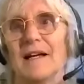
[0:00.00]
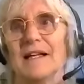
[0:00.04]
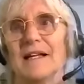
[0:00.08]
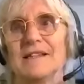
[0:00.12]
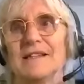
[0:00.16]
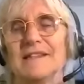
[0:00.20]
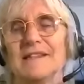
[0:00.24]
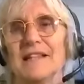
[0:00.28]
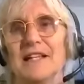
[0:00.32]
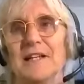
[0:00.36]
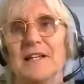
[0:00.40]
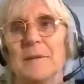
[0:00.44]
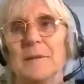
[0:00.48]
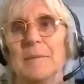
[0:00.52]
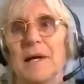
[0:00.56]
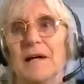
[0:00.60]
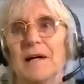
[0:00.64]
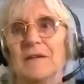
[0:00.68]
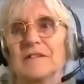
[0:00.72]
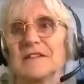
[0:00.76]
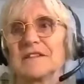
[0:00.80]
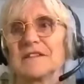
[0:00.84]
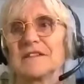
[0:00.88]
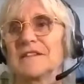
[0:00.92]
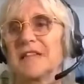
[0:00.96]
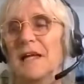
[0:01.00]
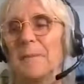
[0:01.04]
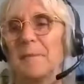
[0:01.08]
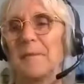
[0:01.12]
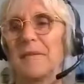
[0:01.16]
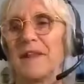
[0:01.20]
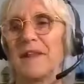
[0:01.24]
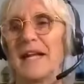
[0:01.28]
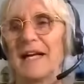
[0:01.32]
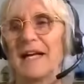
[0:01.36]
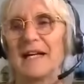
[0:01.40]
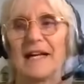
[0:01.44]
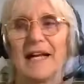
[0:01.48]
It's not about
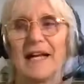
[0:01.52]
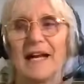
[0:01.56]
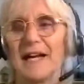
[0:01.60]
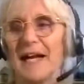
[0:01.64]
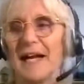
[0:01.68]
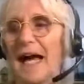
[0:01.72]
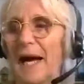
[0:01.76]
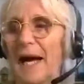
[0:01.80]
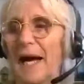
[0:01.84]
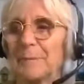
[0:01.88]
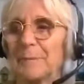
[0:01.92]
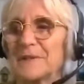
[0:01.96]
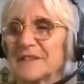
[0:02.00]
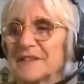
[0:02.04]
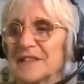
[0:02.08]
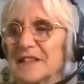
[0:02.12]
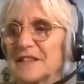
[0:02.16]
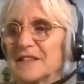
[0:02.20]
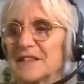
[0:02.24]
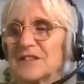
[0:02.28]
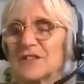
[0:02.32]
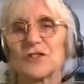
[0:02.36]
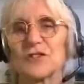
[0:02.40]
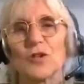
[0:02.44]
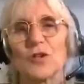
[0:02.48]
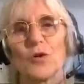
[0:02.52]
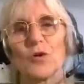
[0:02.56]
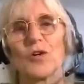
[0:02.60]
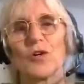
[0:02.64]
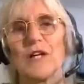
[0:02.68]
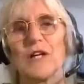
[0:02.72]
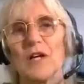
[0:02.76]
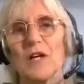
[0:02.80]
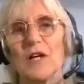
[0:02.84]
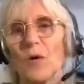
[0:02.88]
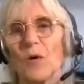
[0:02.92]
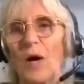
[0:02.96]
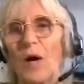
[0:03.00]
something that happens in the
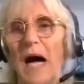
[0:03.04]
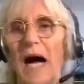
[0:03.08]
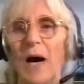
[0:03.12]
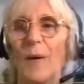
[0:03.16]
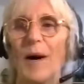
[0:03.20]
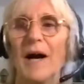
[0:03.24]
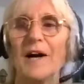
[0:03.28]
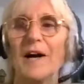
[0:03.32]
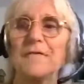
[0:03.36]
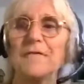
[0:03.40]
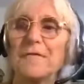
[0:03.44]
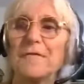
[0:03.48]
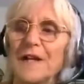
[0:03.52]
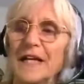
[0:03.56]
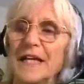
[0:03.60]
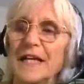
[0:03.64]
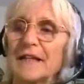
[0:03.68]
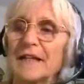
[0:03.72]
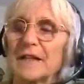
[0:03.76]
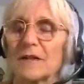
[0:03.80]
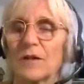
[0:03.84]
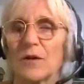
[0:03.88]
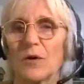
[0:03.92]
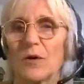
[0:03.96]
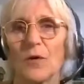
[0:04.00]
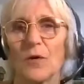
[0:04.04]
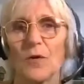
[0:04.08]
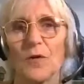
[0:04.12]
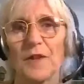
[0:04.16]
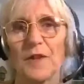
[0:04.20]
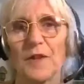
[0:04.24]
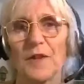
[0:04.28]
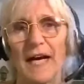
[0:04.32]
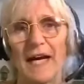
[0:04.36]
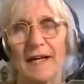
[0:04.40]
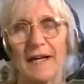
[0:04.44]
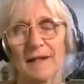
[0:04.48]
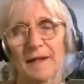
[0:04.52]
story or how I feel or all
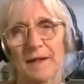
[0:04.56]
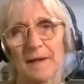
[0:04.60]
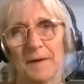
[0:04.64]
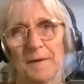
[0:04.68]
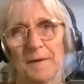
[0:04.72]
that.